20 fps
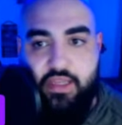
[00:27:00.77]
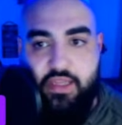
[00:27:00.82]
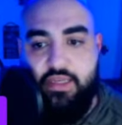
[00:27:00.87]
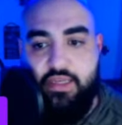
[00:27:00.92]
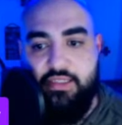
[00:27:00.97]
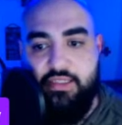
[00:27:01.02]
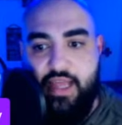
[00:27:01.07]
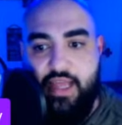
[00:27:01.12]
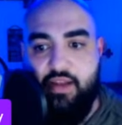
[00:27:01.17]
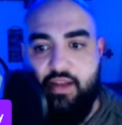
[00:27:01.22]
and
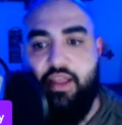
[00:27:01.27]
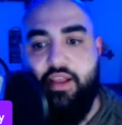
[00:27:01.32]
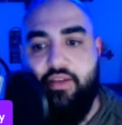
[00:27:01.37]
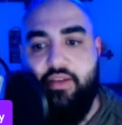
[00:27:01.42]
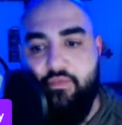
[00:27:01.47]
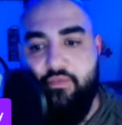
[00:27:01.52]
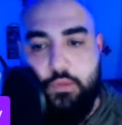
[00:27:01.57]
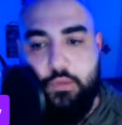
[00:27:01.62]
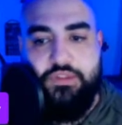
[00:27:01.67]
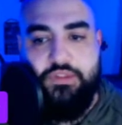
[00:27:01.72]
he's had a
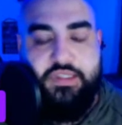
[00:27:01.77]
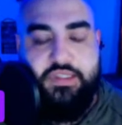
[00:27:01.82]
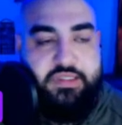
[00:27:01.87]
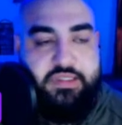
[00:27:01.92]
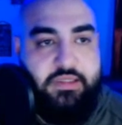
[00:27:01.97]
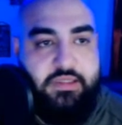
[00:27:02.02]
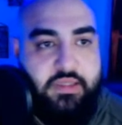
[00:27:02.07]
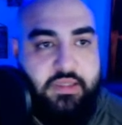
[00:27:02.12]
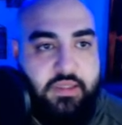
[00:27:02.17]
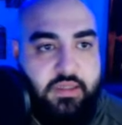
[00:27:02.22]
full
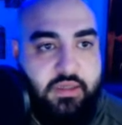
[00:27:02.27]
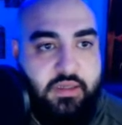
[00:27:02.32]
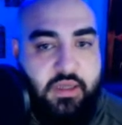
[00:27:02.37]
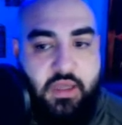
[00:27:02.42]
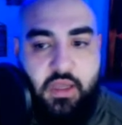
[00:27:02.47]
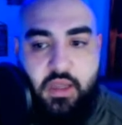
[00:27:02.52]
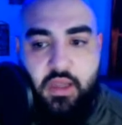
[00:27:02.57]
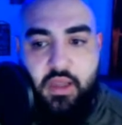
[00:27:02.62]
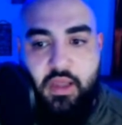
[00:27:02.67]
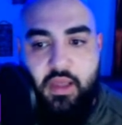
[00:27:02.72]
season
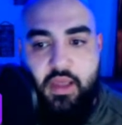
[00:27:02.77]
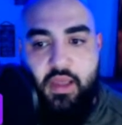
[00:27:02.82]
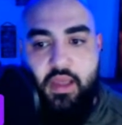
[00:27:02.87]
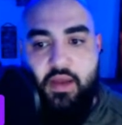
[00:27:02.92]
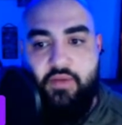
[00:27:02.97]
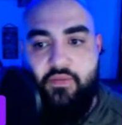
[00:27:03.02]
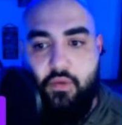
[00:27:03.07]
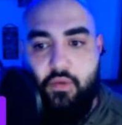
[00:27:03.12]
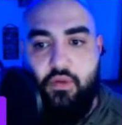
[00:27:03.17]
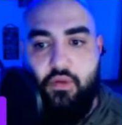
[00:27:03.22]
and
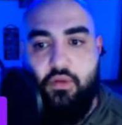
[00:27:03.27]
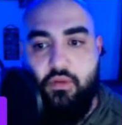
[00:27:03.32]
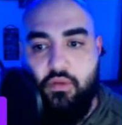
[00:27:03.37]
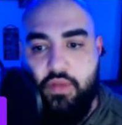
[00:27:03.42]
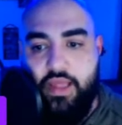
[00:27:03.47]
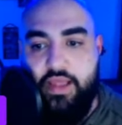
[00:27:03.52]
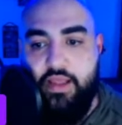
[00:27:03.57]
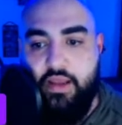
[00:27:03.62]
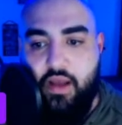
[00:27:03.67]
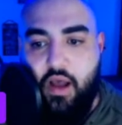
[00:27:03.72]
a full
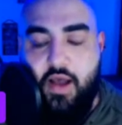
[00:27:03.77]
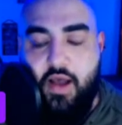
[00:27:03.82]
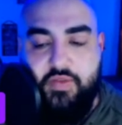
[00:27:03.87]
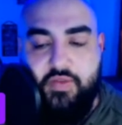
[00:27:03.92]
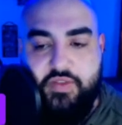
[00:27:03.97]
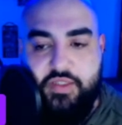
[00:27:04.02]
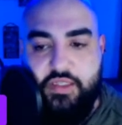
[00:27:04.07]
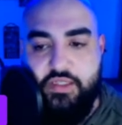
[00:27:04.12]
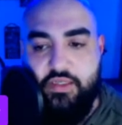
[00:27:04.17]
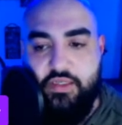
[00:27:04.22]
off
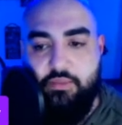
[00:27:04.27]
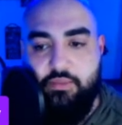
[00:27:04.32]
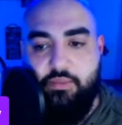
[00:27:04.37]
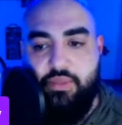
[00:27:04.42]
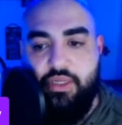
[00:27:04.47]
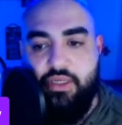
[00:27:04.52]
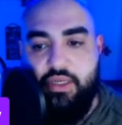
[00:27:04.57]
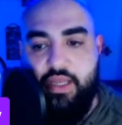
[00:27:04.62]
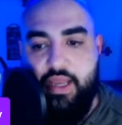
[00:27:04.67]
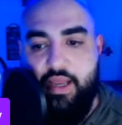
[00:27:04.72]
season.
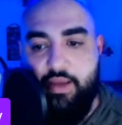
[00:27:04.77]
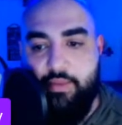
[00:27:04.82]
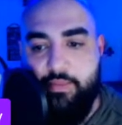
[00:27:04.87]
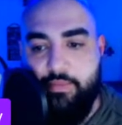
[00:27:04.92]
But yeah.